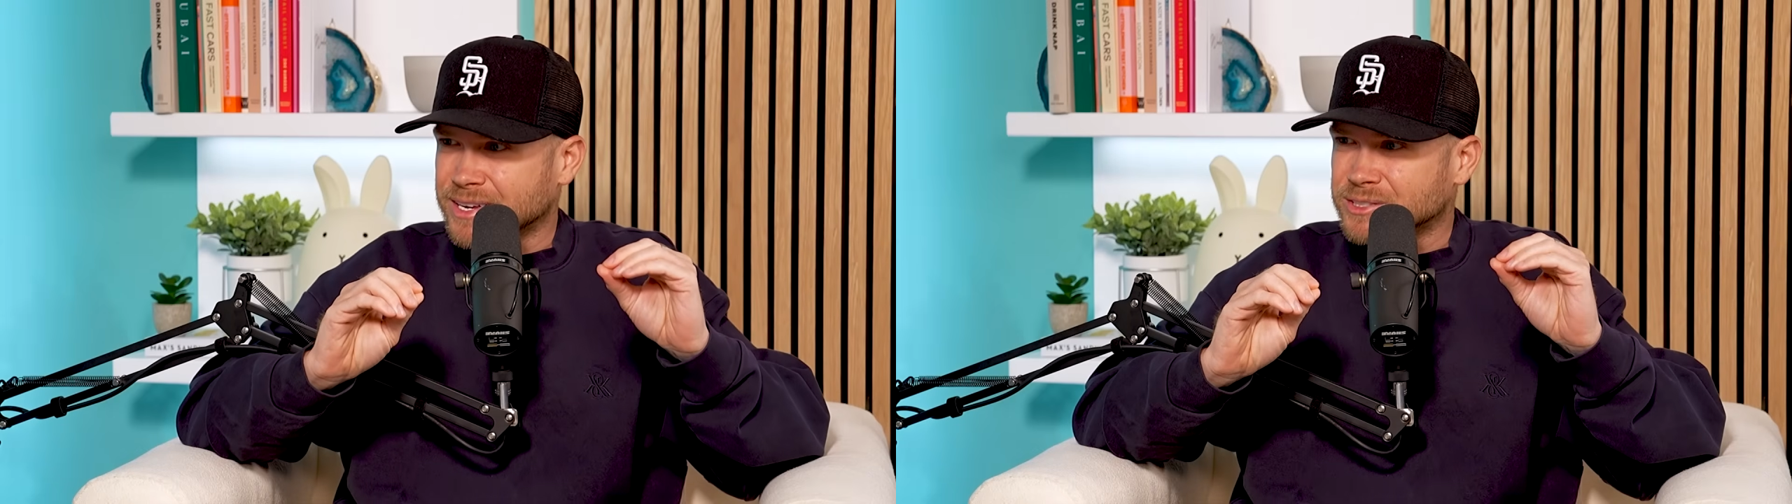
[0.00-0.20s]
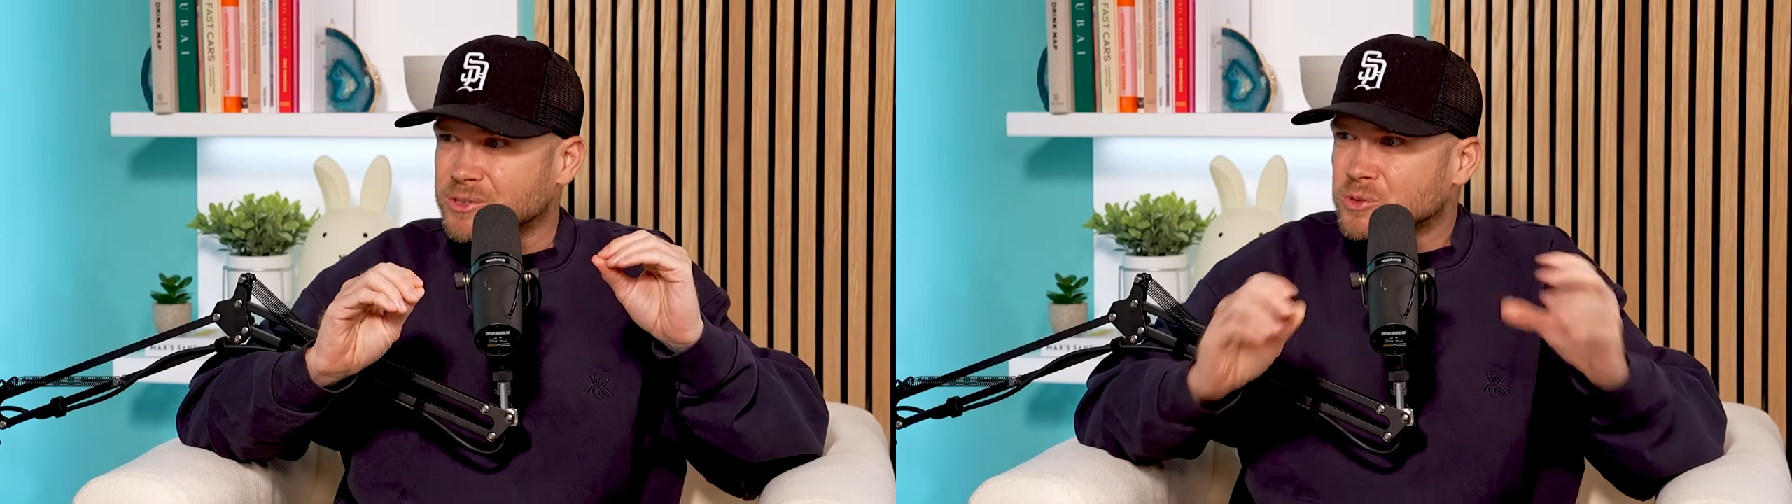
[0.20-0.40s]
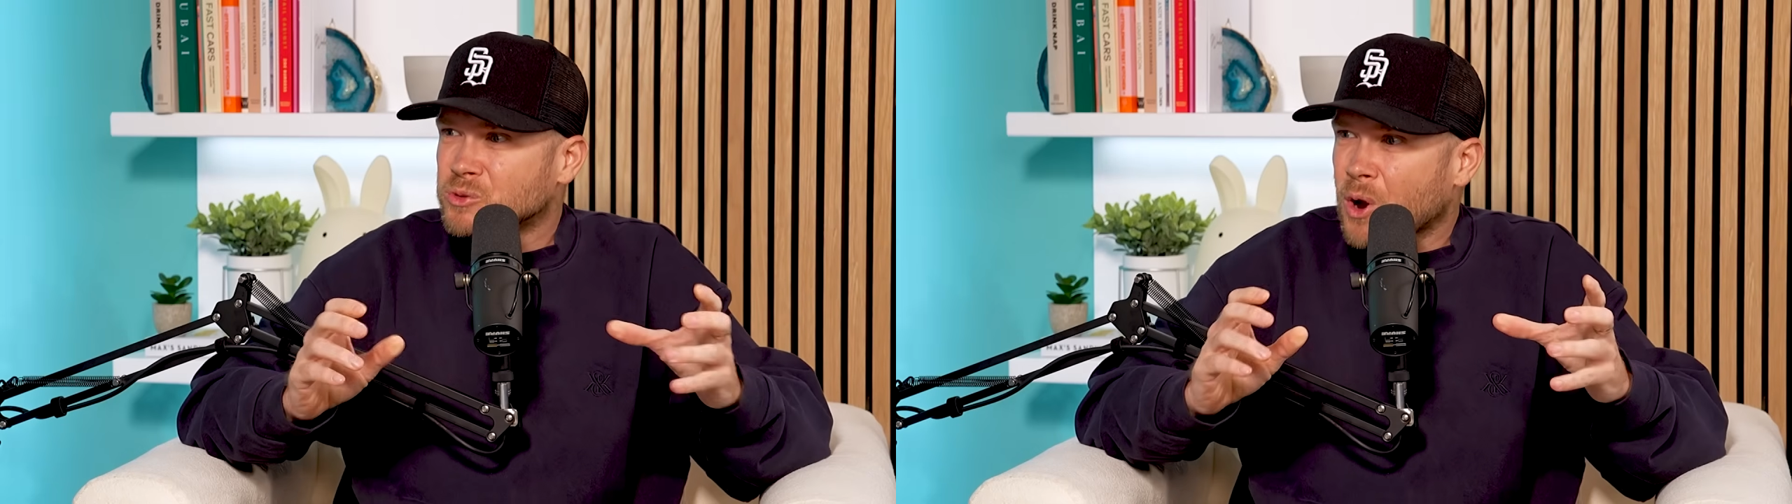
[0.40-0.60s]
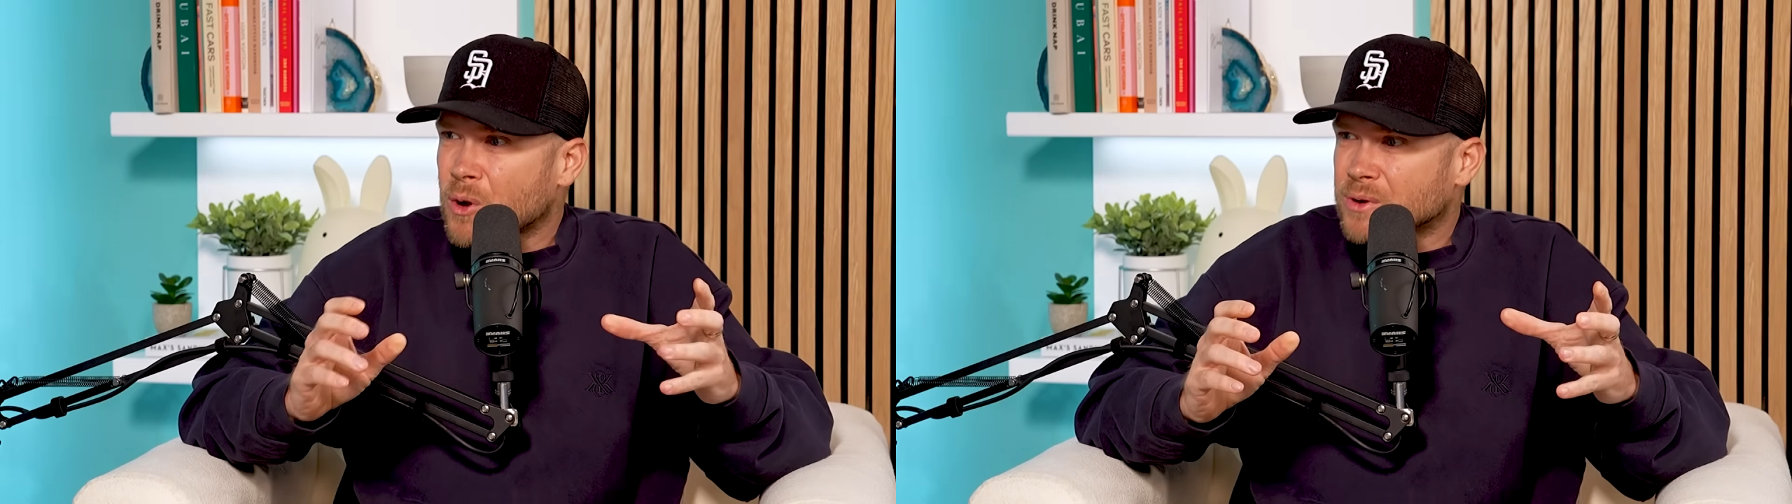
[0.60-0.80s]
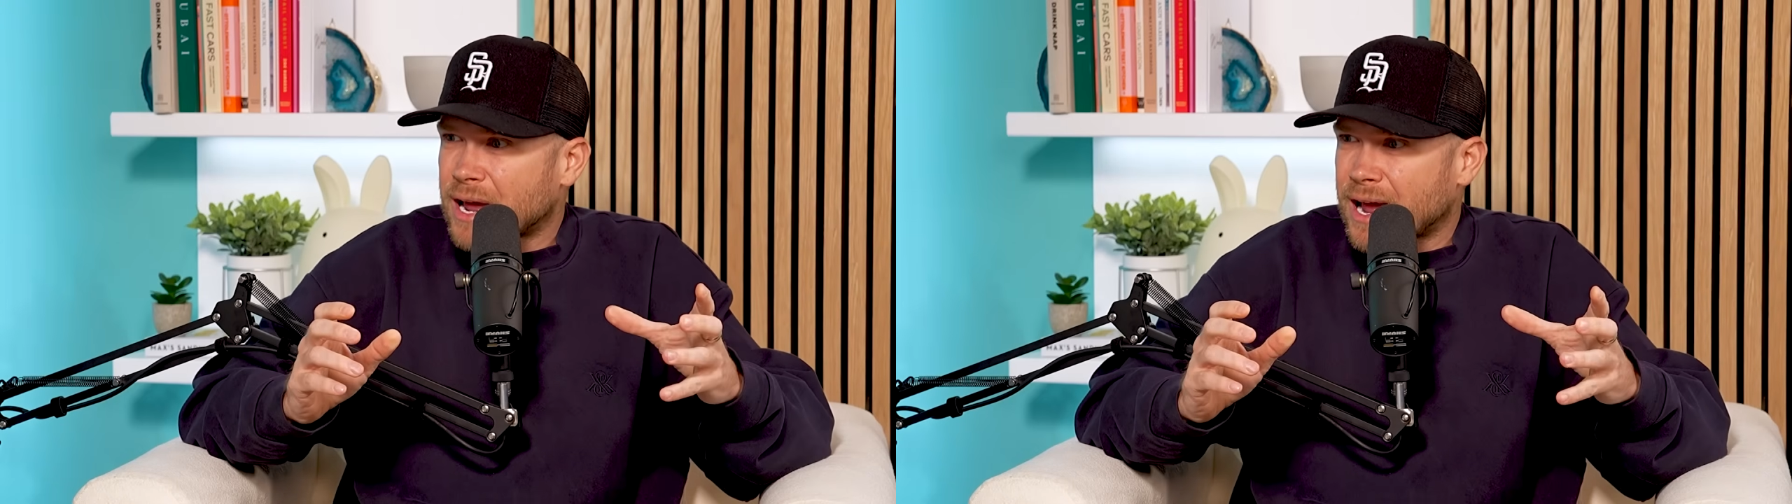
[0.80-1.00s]
so you
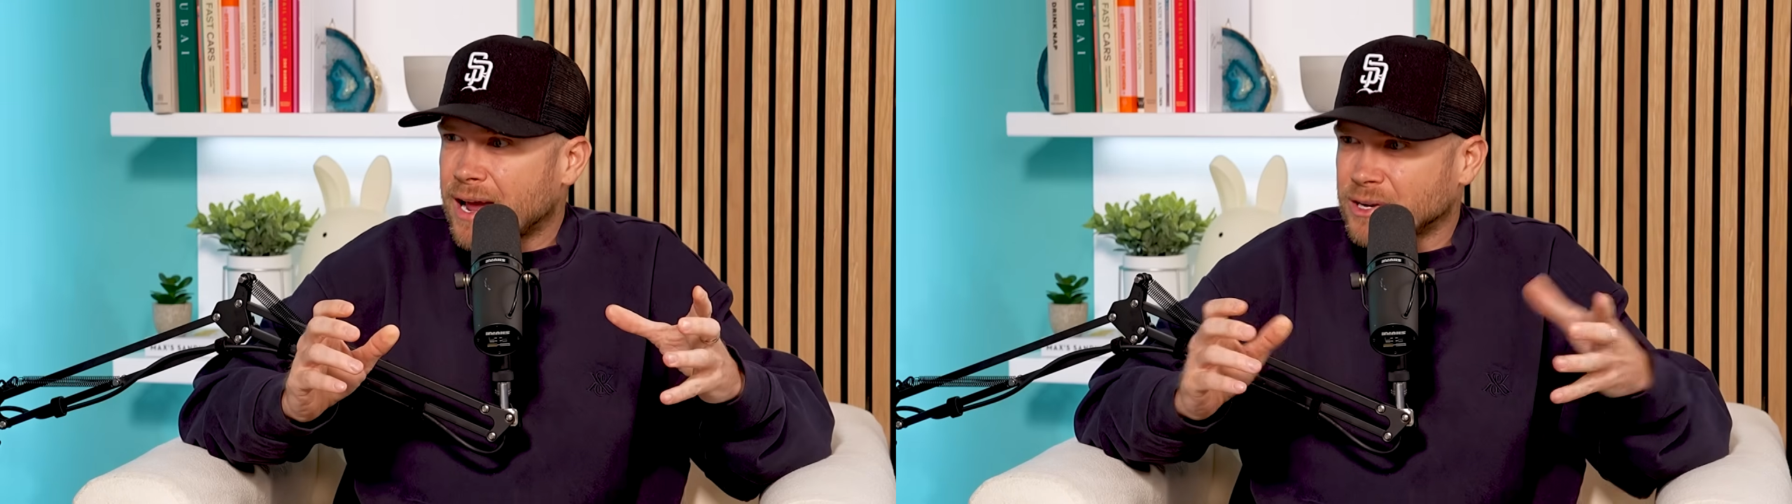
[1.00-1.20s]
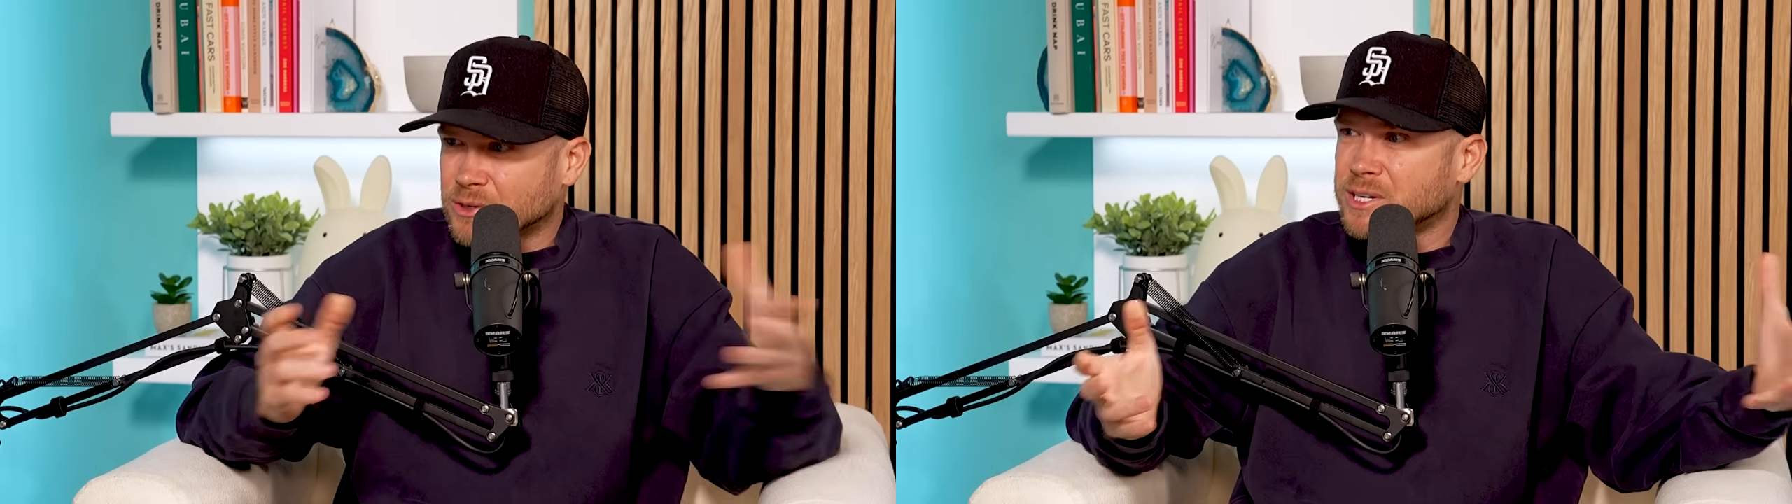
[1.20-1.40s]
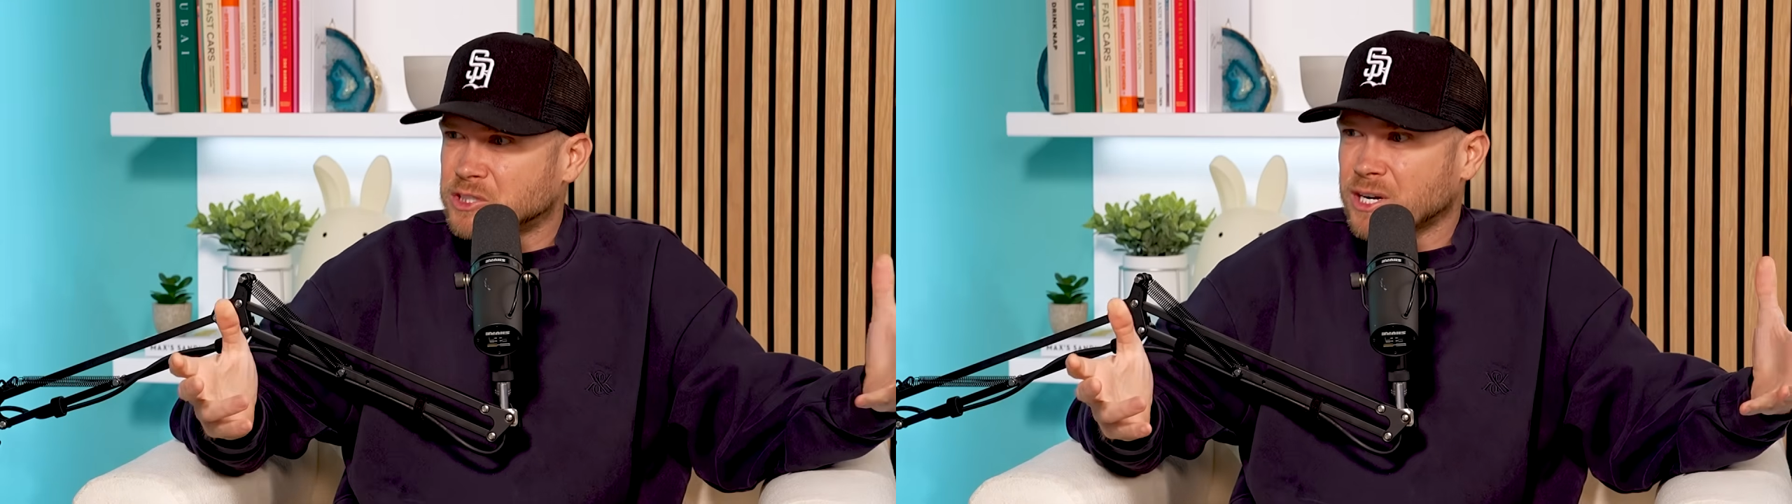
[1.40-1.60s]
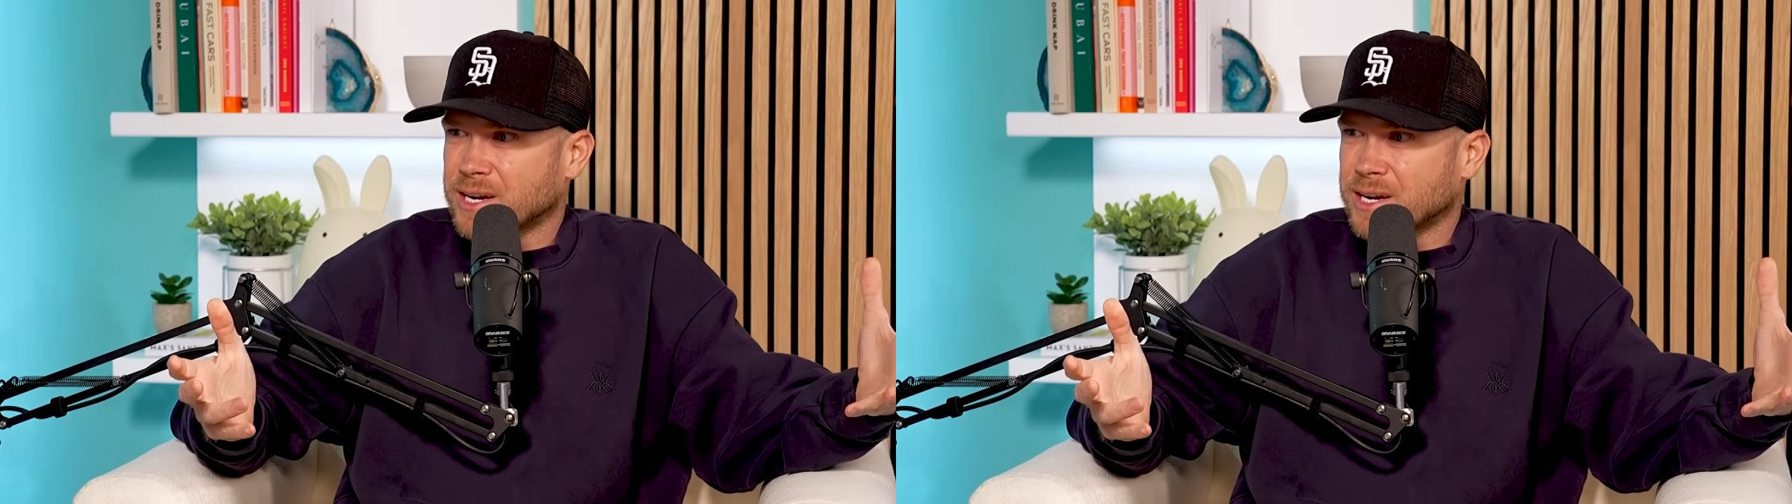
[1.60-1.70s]
go there and you're literally